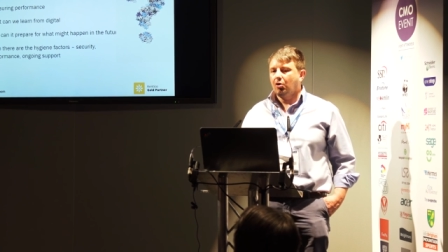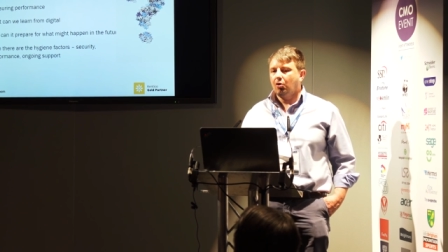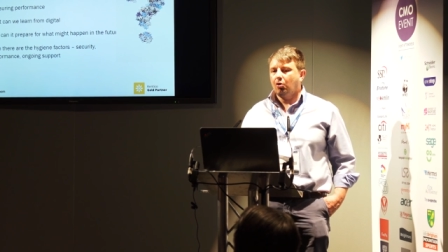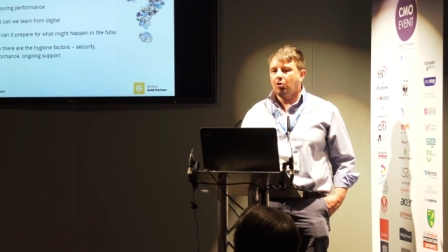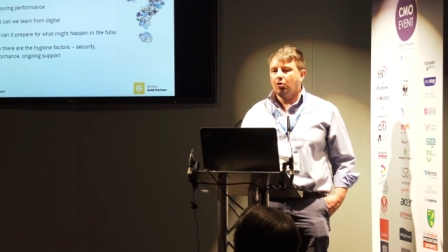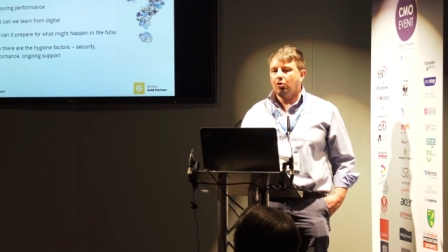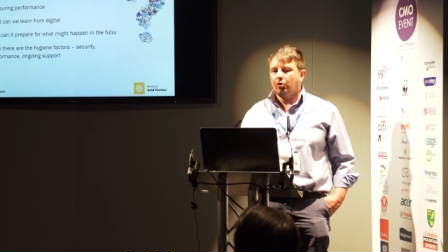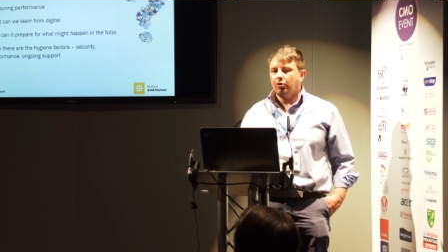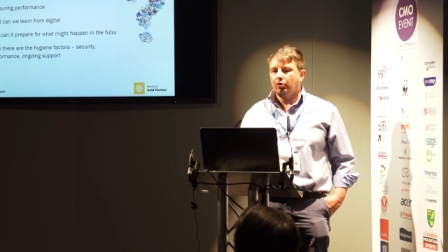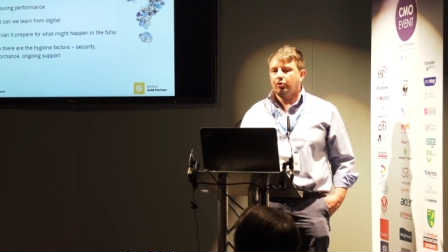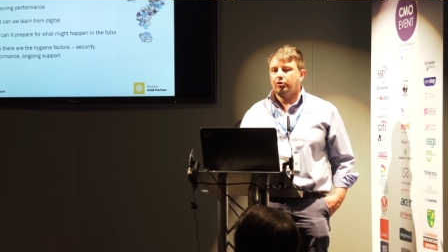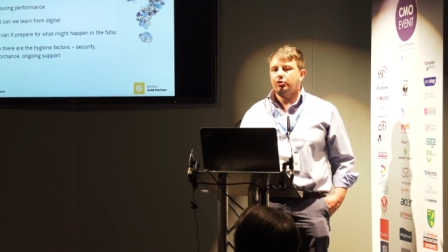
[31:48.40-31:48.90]

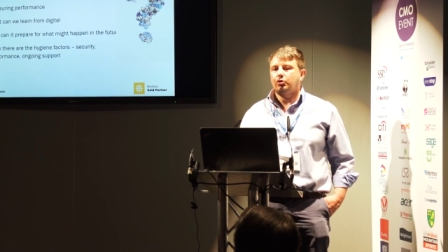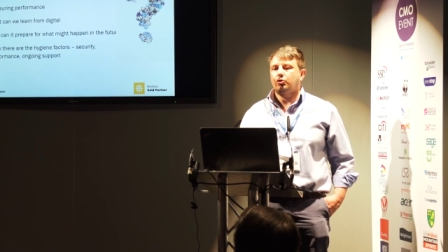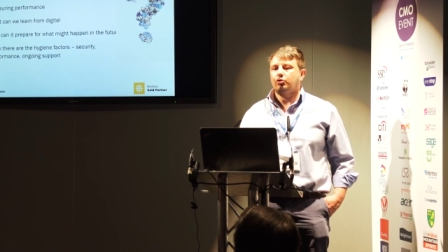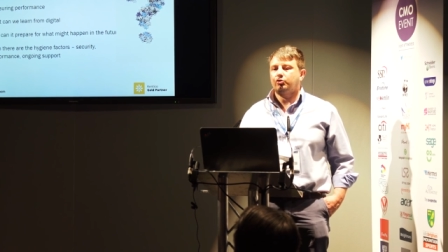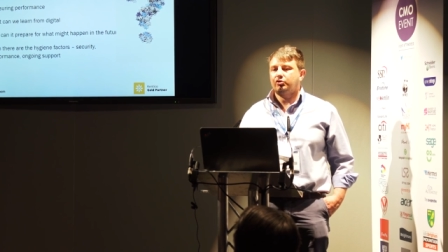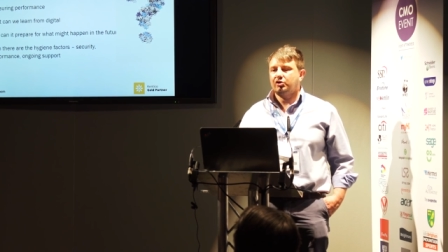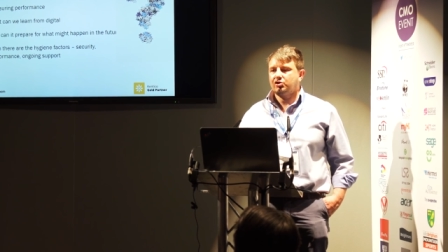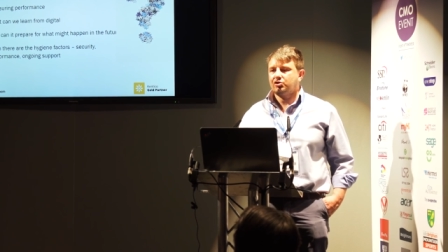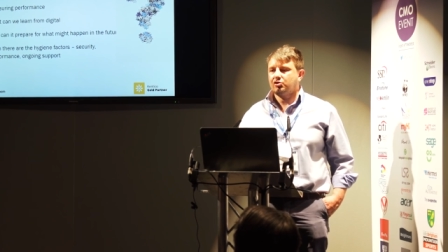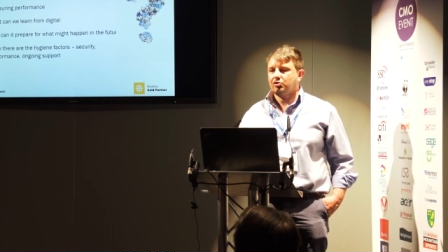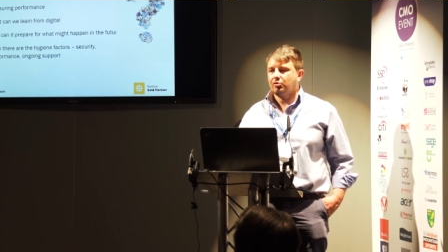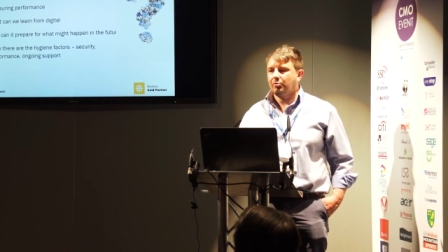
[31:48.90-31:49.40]
or your
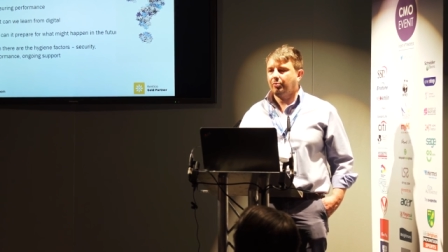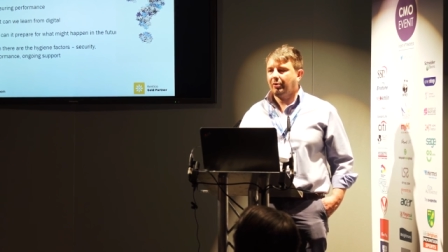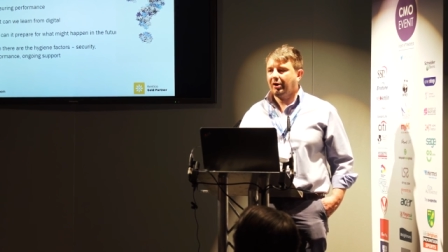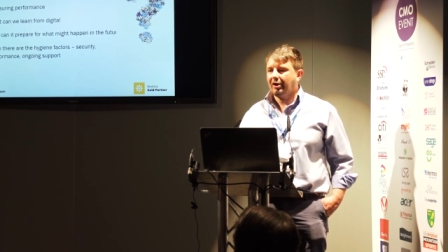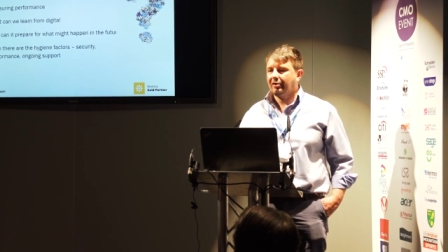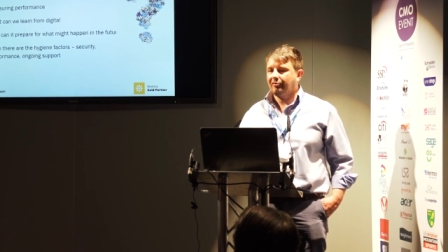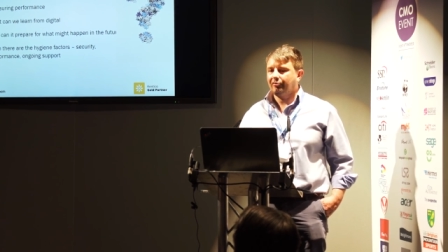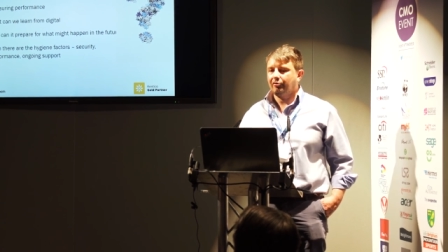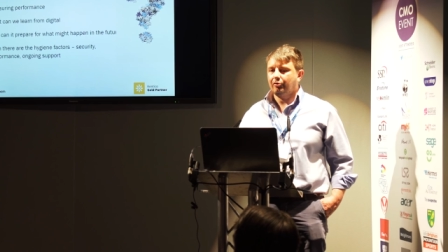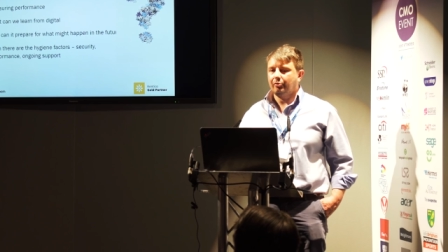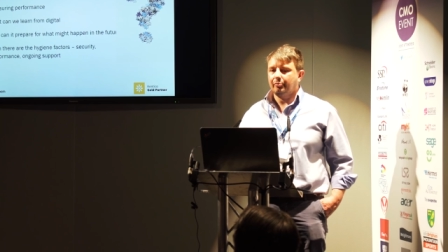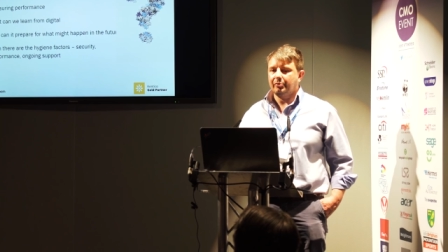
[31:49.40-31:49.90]
digital
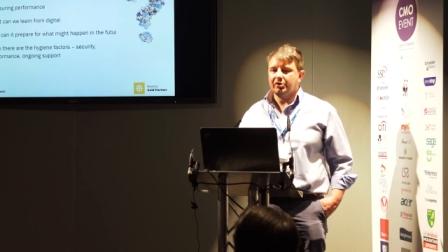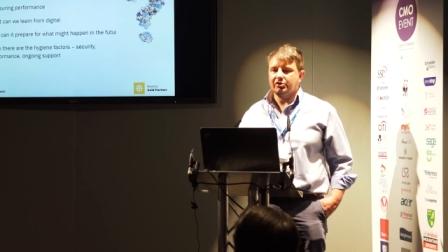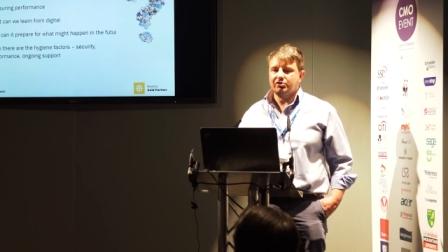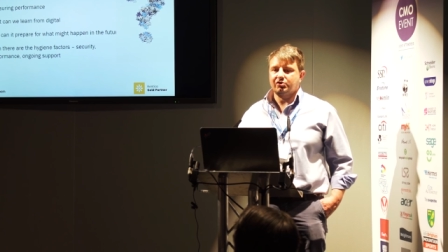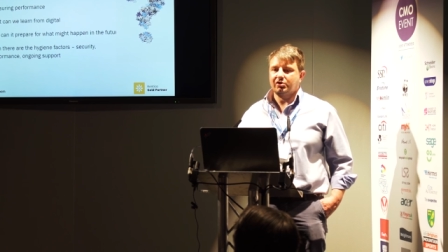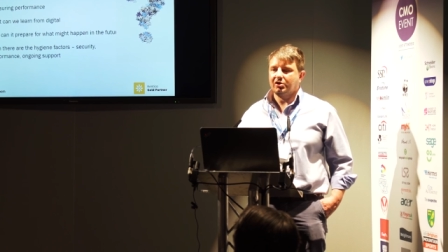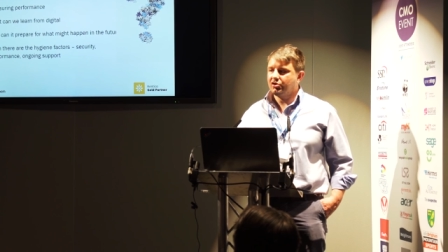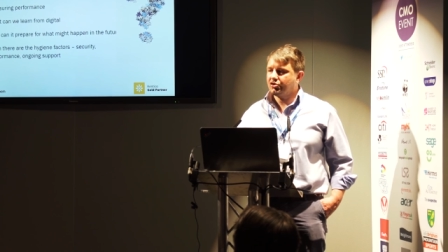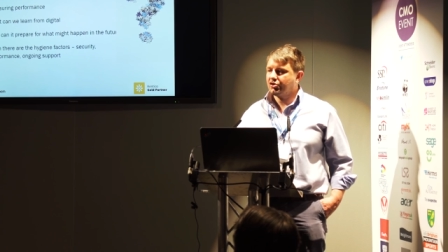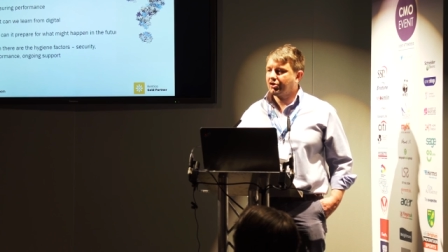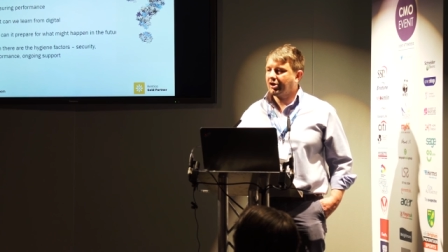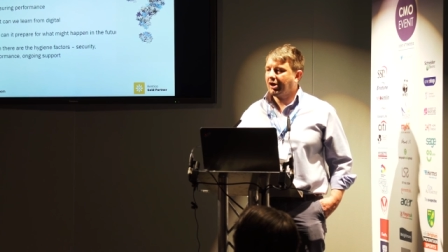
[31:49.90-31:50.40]
platform is, is